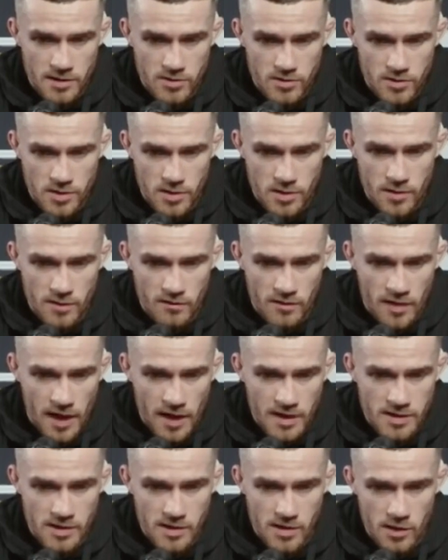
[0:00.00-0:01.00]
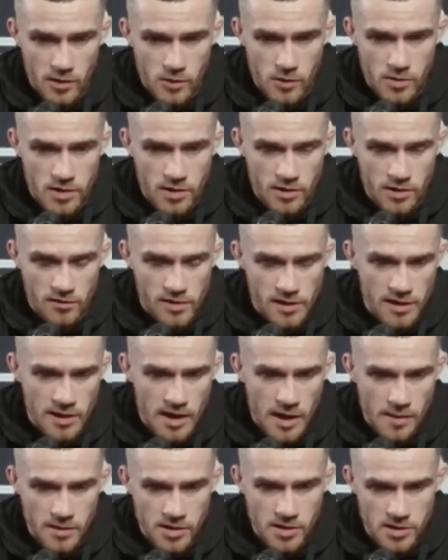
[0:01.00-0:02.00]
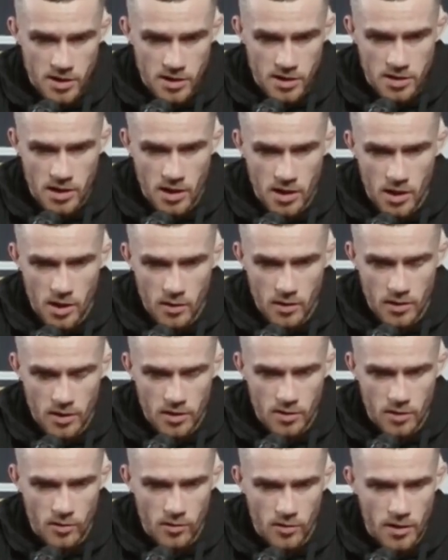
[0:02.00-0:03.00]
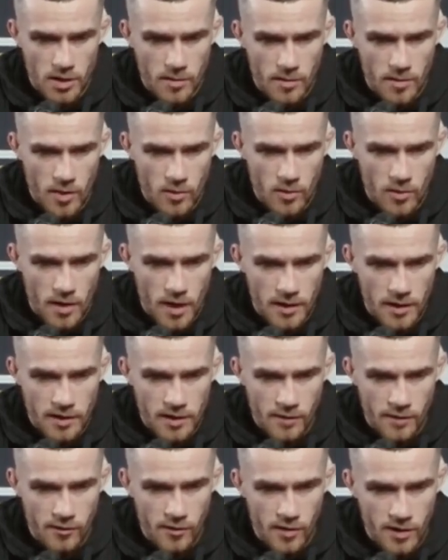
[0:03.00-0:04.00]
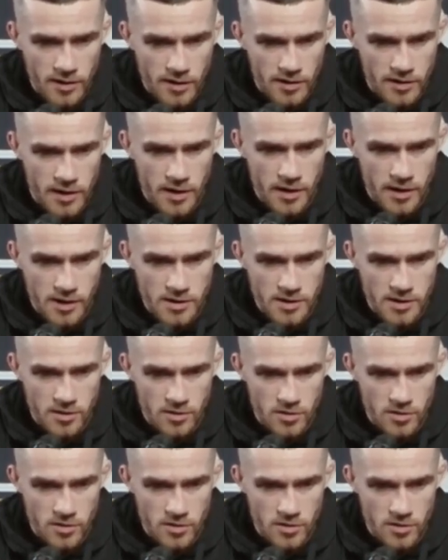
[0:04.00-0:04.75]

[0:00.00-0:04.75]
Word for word: just to be relaxed and loose and to really let me shots go and not to worry about any of the finer things and